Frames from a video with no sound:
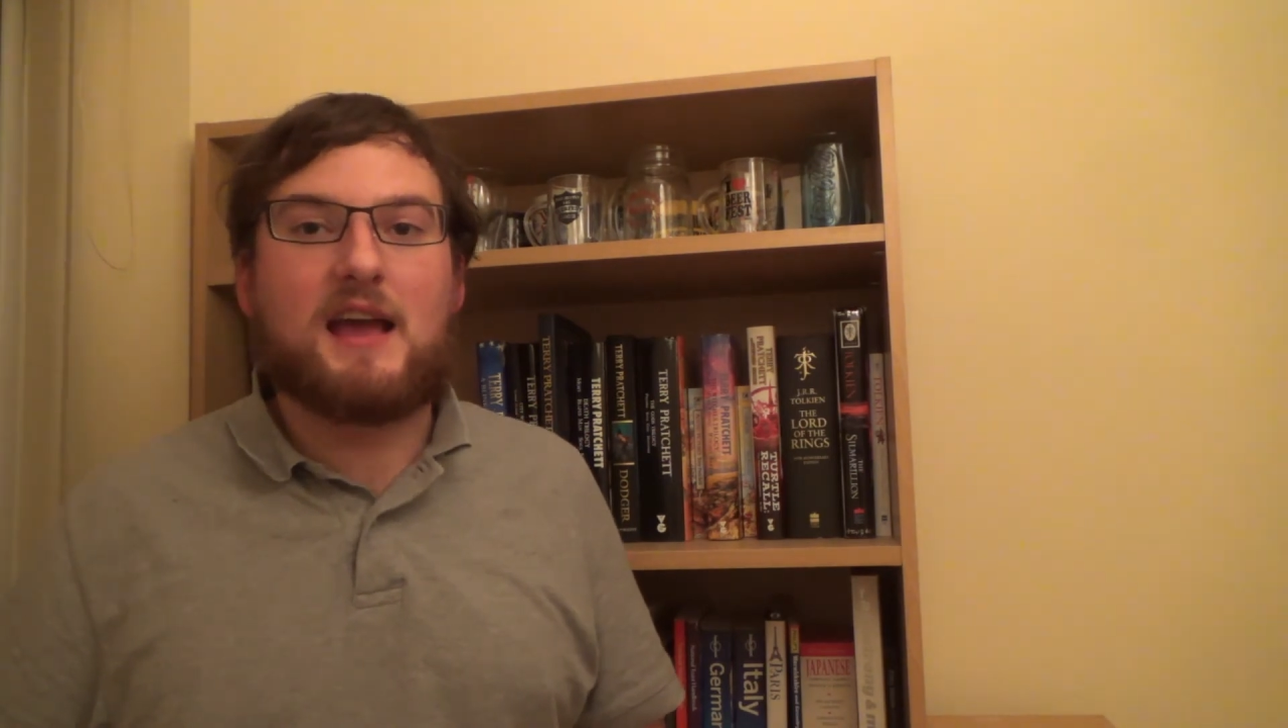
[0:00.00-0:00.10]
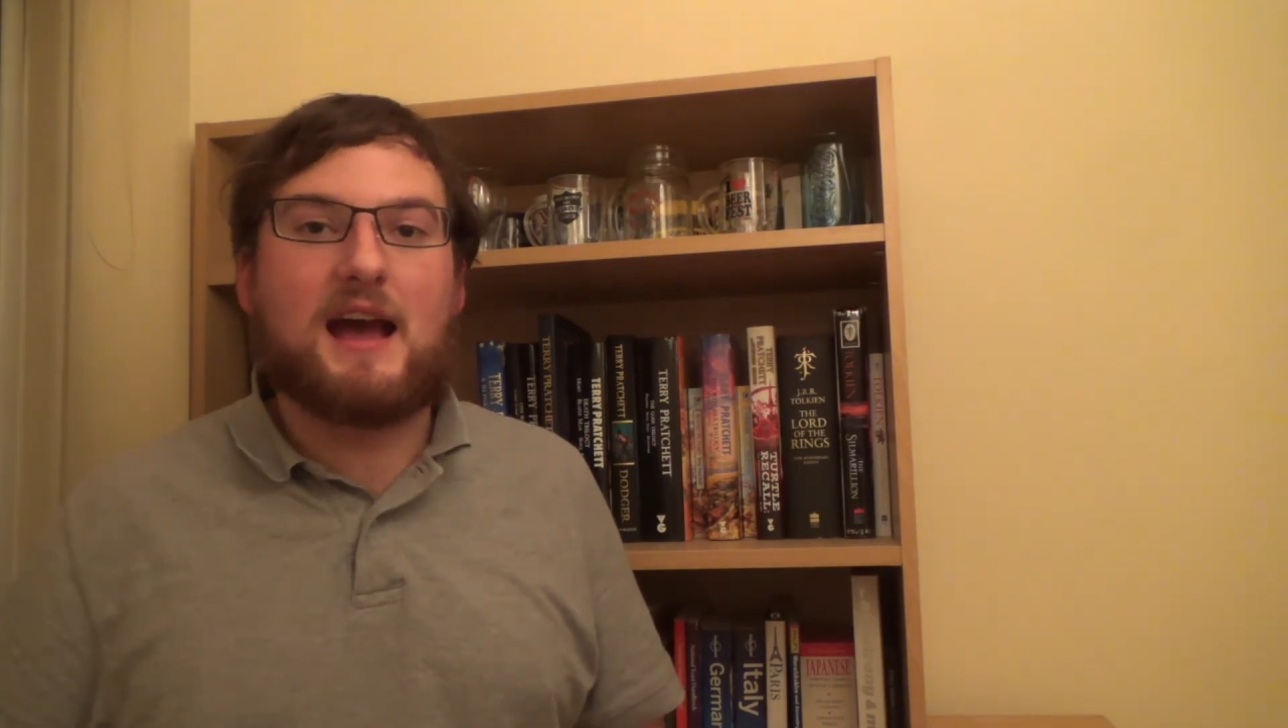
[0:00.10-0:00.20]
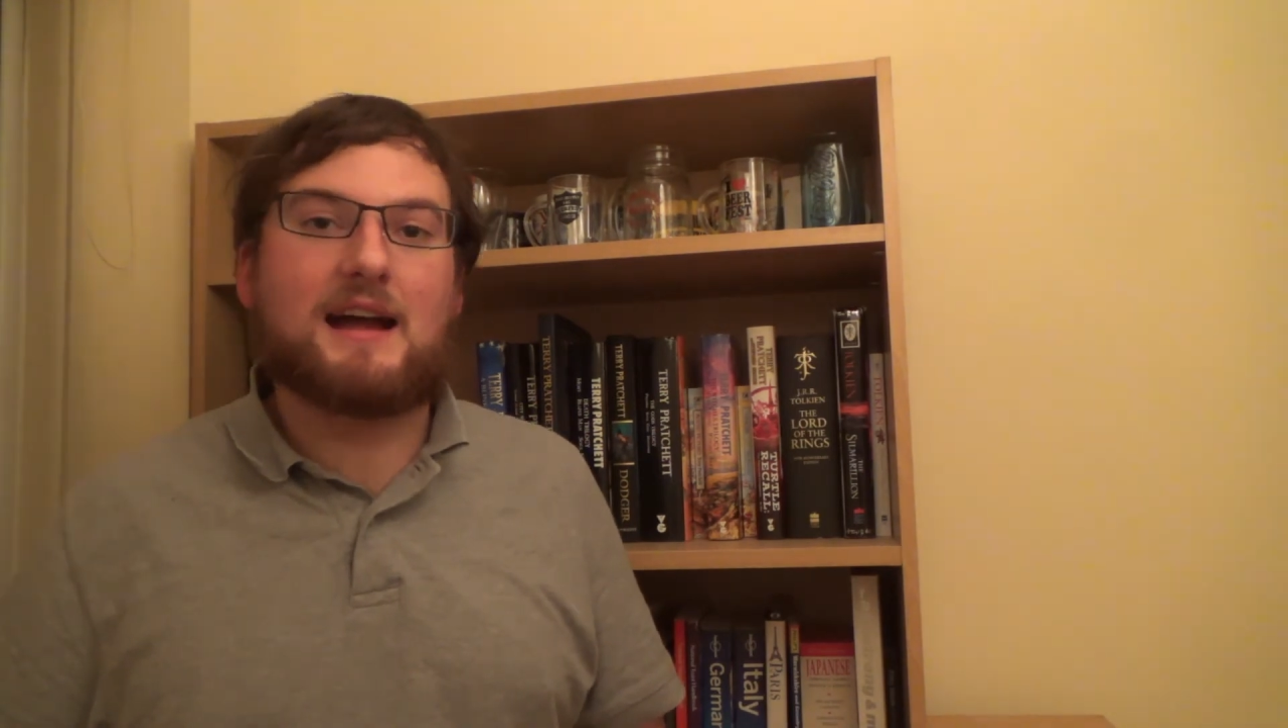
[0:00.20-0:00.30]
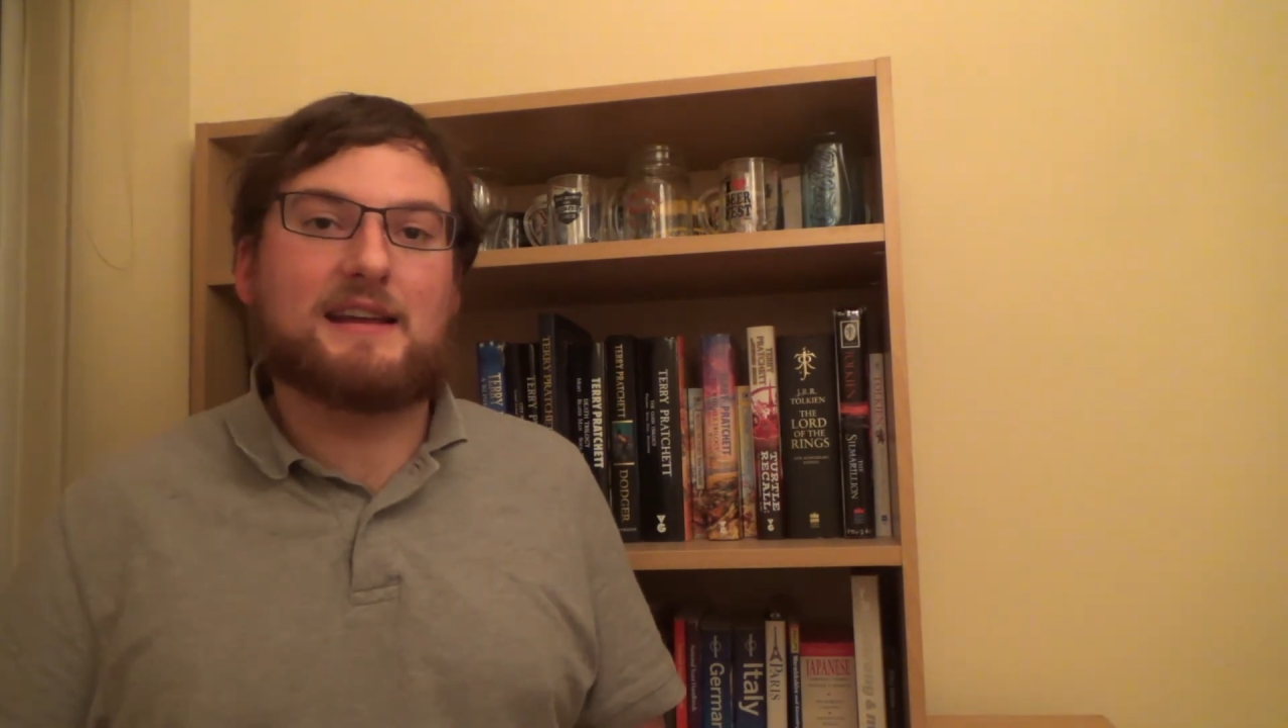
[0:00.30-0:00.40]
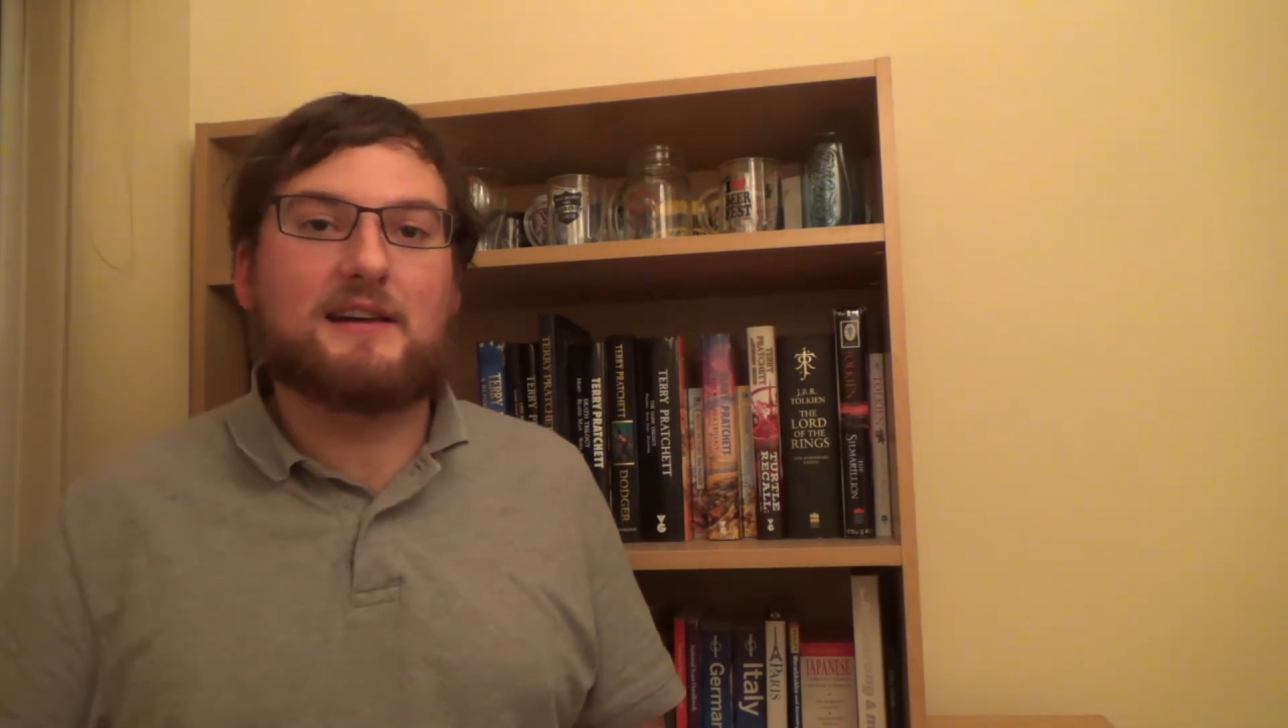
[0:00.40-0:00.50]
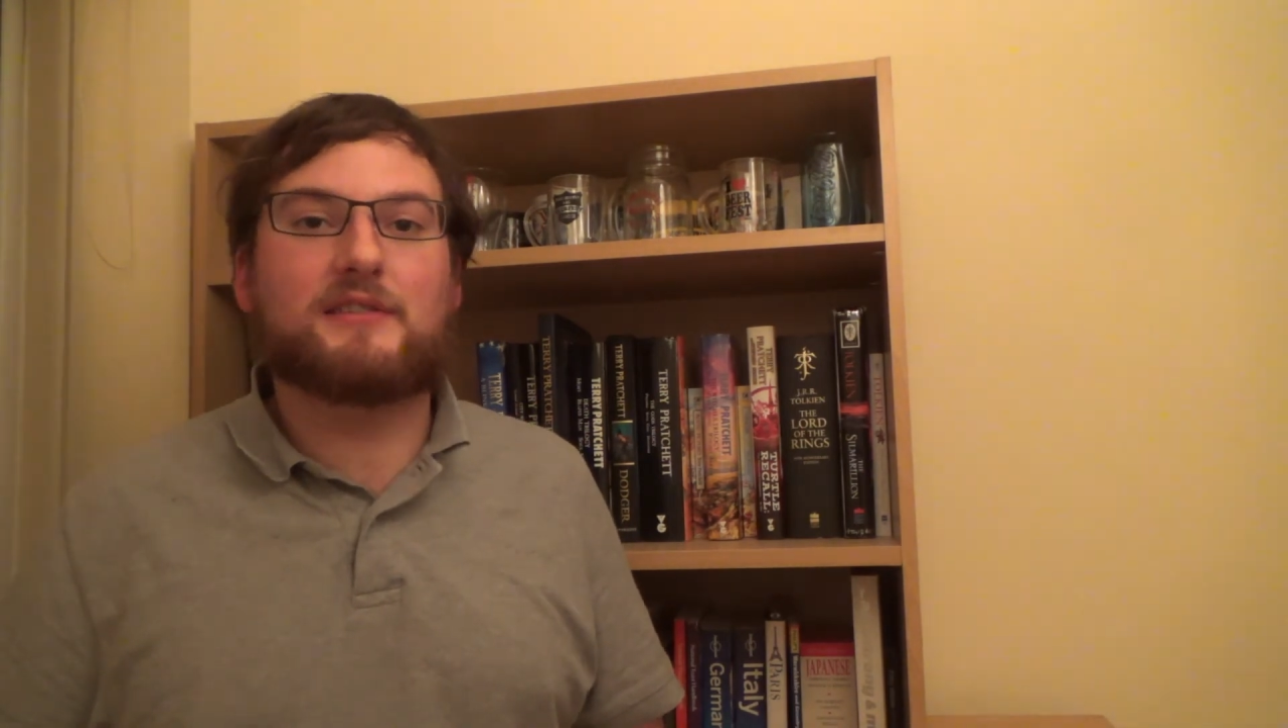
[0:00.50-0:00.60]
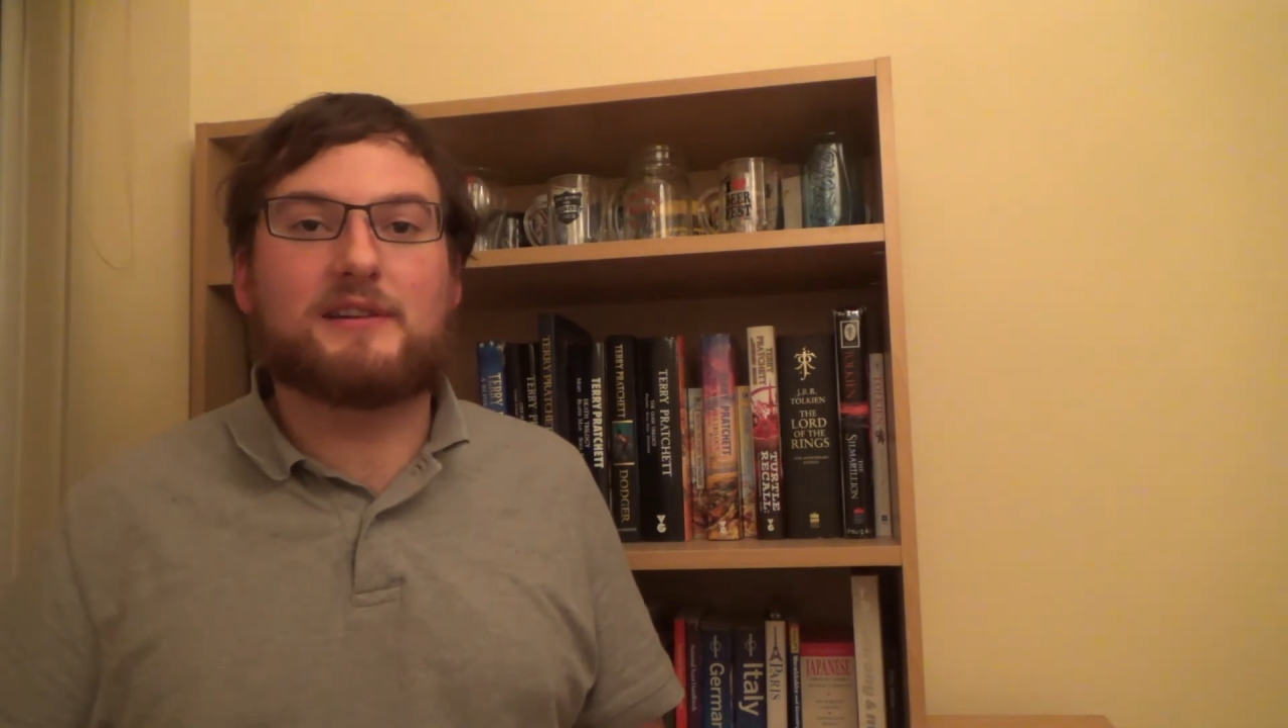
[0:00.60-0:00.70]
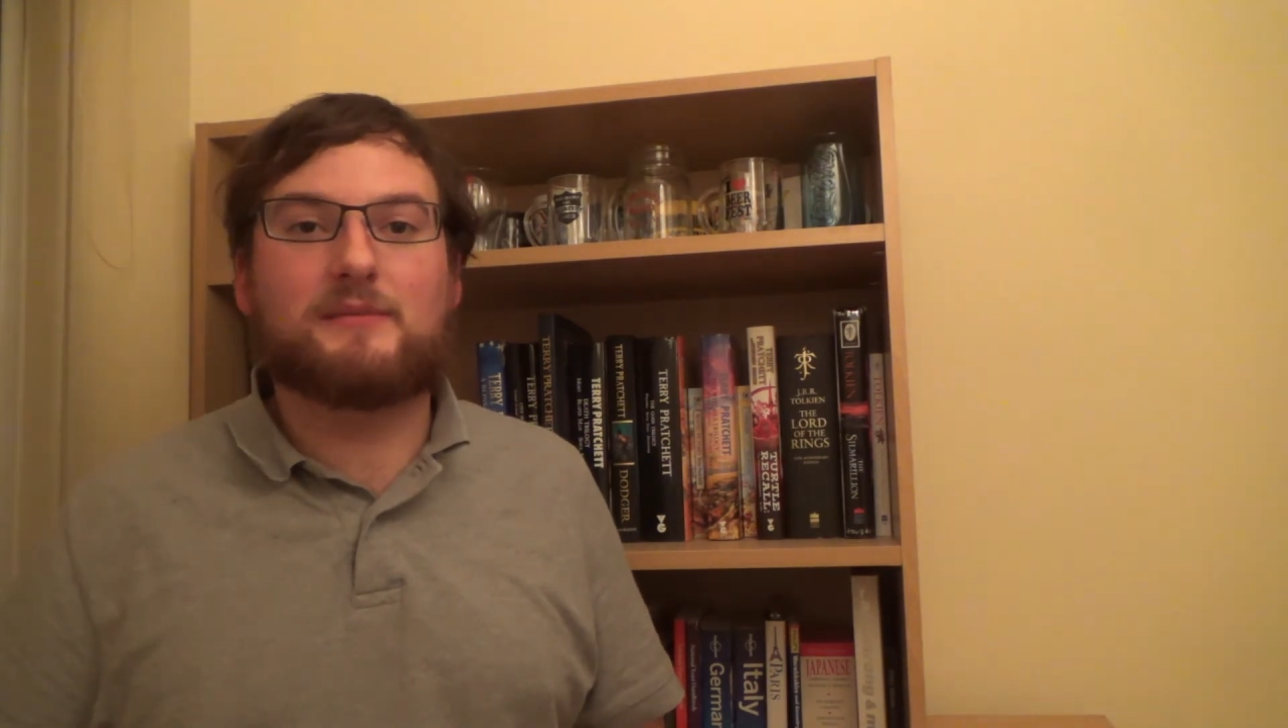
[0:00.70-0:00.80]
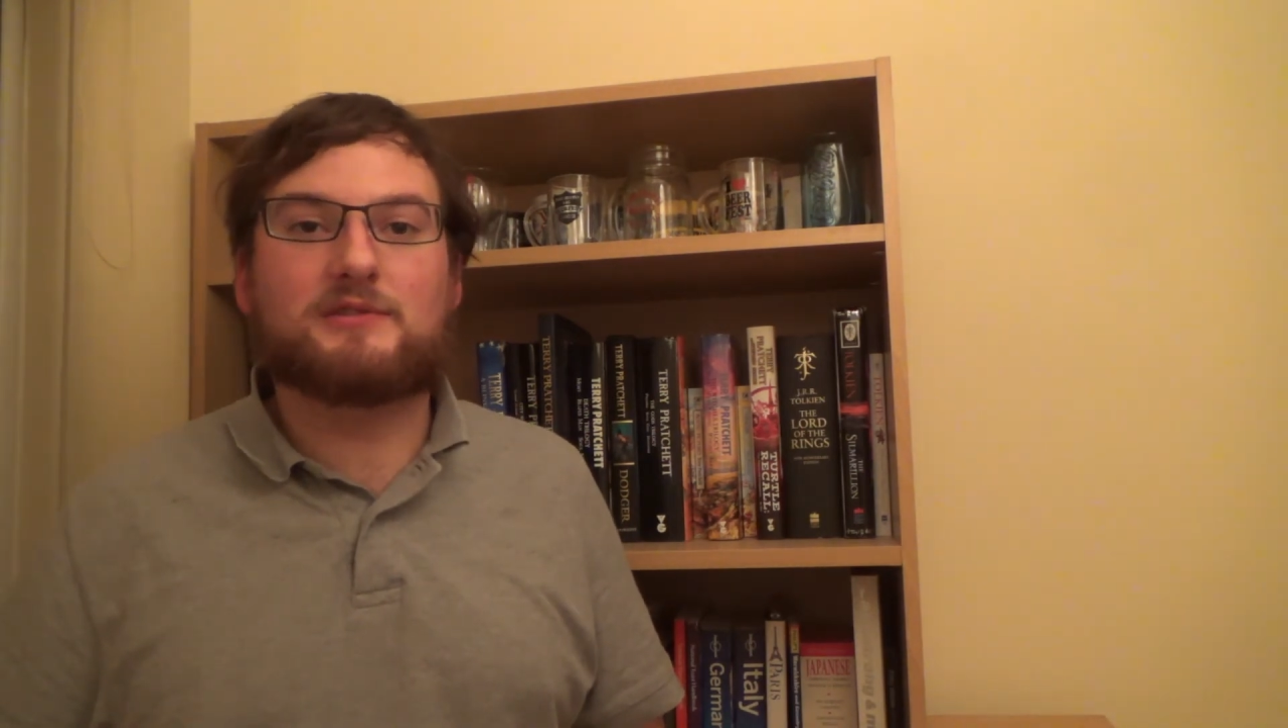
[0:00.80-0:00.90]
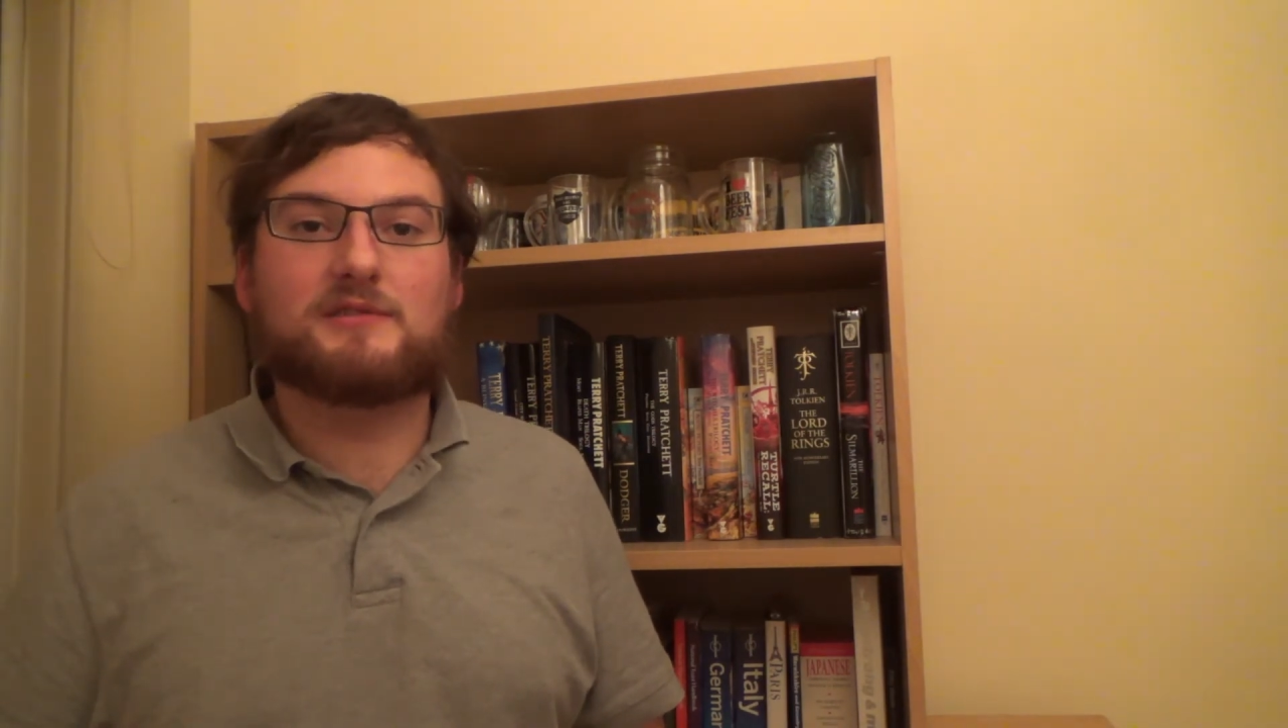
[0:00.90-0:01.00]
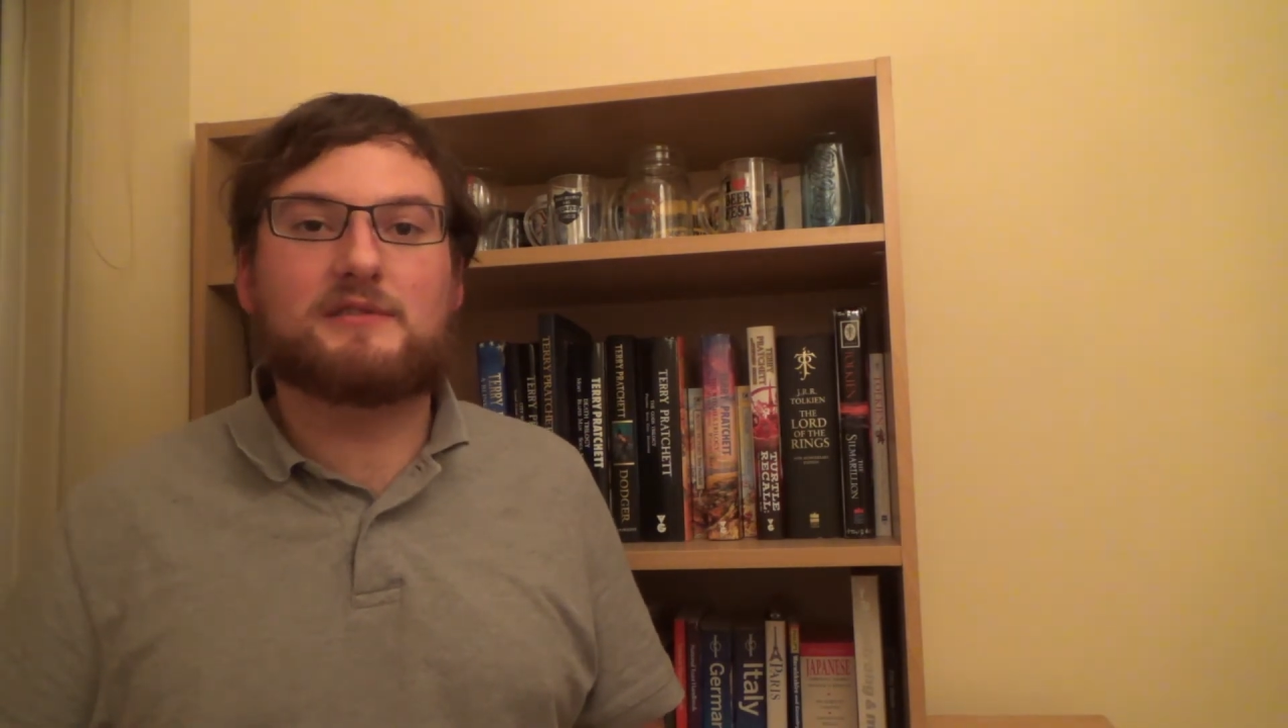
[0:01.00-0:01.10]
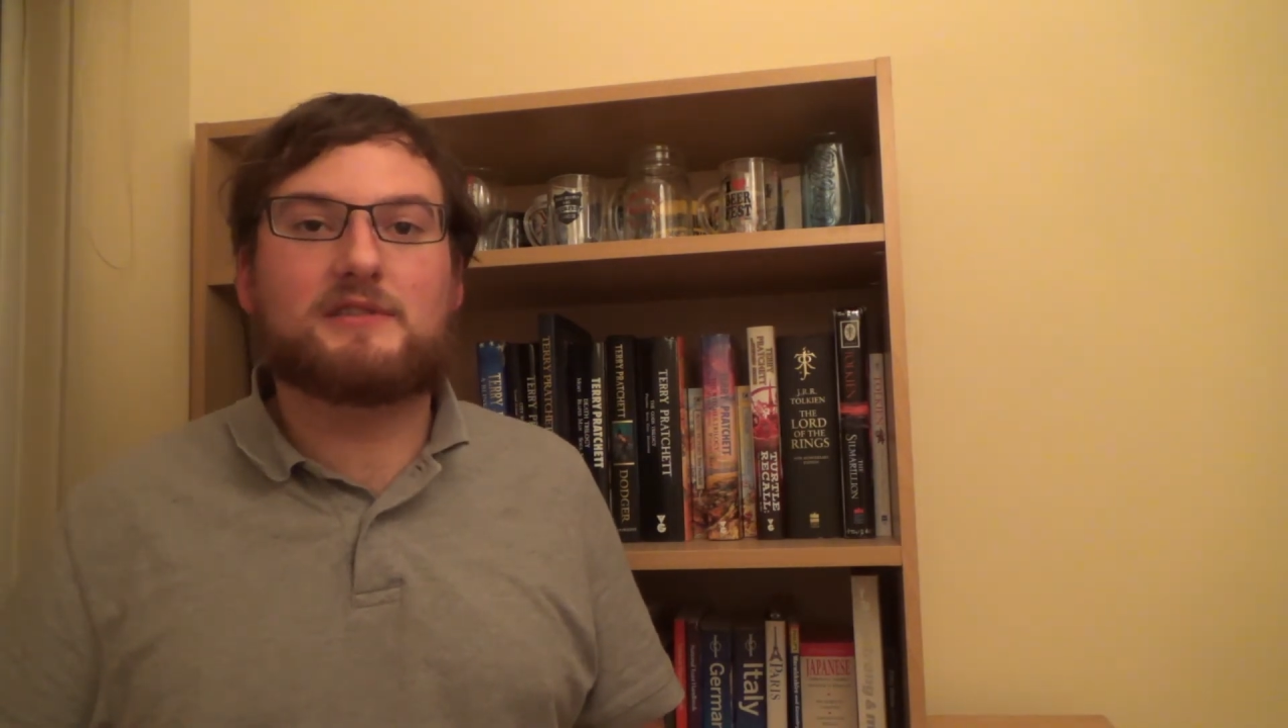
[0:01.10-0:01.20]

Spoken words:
and eat healthily most of the